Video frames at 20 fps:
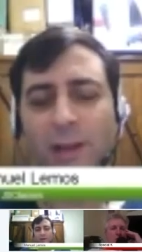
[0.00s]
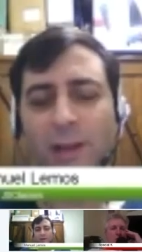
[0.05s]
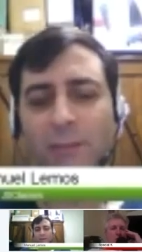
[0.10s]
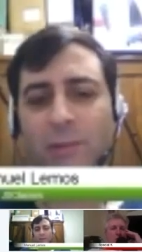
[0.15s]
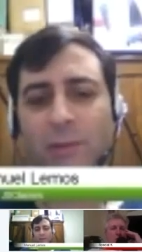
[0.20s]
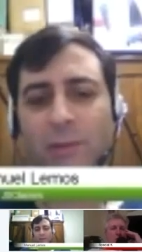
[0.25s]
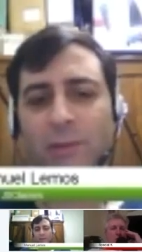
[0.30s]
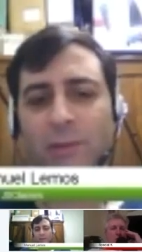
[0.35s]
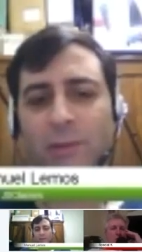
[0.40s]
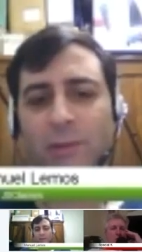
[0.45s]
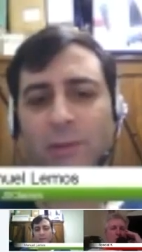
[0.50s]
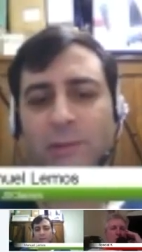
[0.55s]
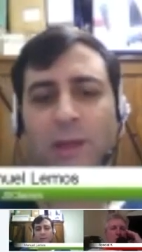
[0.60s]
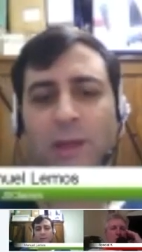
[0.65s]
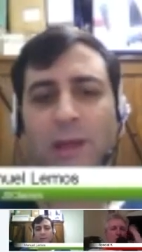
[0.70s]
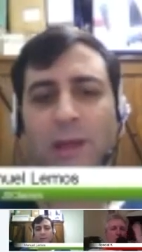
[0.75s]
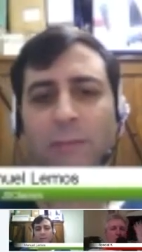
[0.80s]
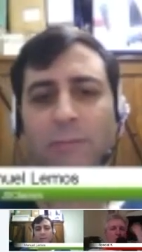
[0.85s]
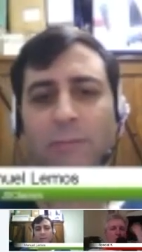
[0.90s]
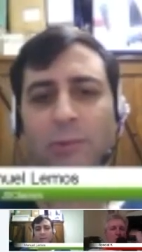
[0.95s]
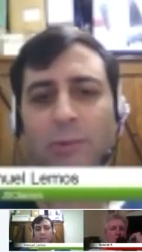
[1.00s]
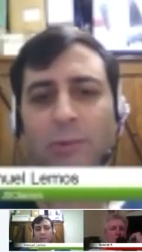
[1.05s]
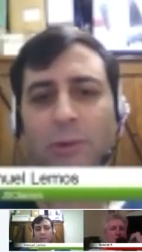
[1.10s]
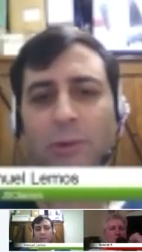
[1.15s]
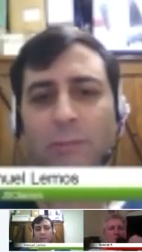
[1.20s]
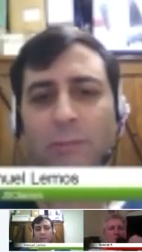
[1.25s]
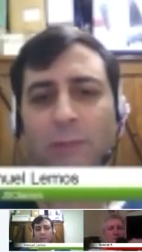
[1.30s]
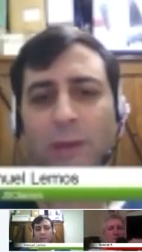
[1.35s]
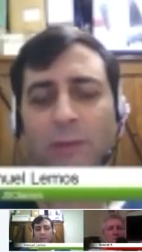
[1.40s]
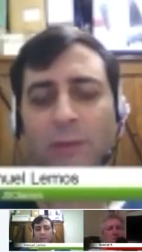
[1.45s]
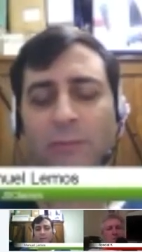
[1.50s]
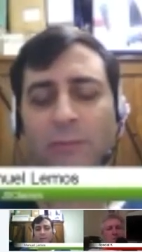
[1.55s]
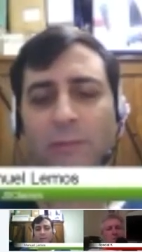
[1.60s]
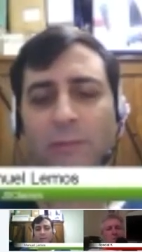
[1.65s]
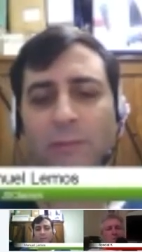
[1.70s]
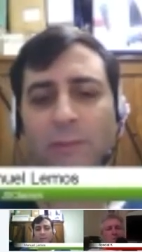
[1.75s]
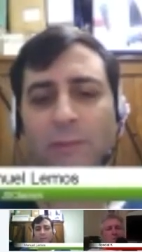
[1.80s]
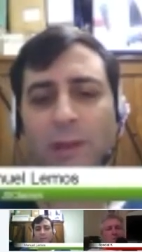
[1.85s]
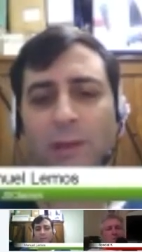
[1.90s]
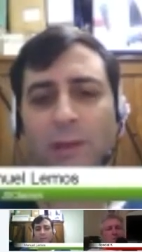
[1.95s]
because I'm sure
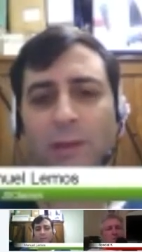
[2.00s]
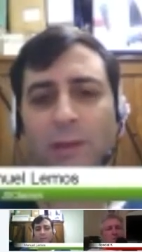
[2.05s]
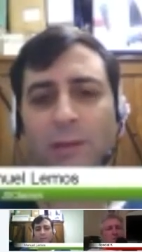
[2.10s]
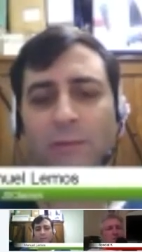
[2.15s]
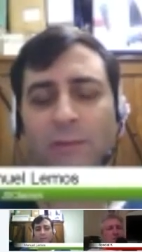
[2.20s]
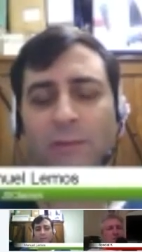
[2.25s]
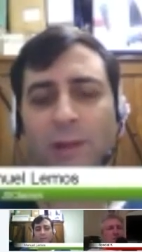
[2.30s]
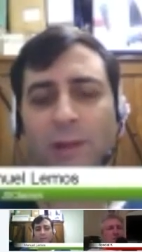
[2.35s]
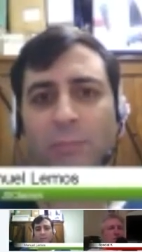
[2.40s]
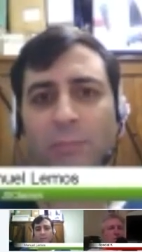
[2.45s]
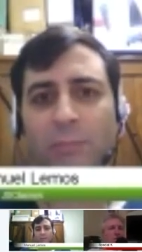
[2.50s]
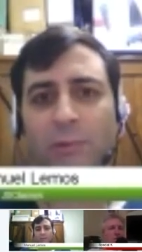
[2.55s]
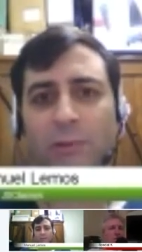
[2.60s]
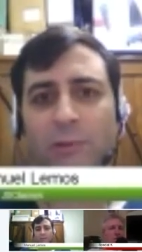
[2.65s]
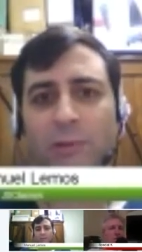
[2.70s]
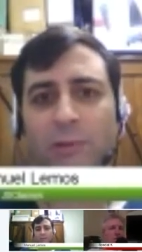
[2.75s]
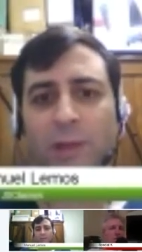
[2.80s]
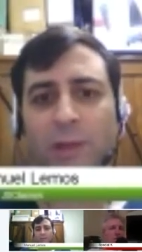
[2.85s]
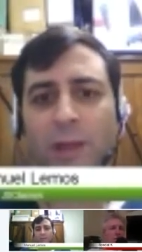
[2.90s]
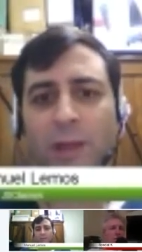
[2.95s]
many developers